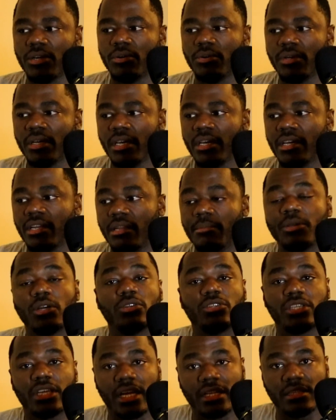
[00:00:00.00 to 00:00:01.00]
go
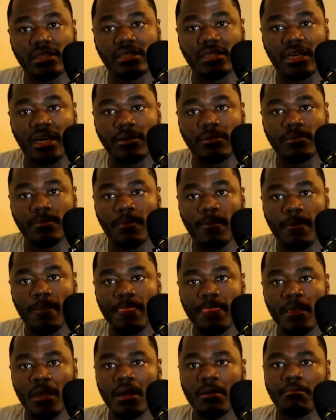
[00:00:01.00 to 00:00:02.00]
check this out,
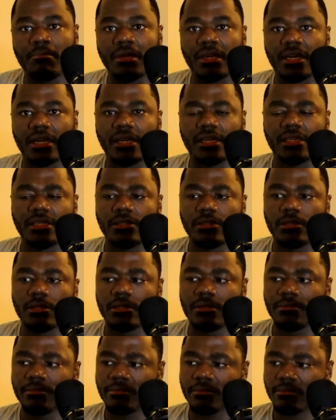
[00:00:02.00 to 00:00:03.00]

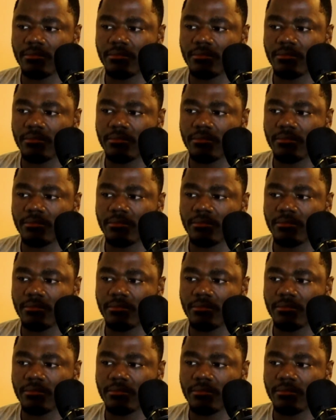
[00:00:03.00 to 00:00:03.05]
because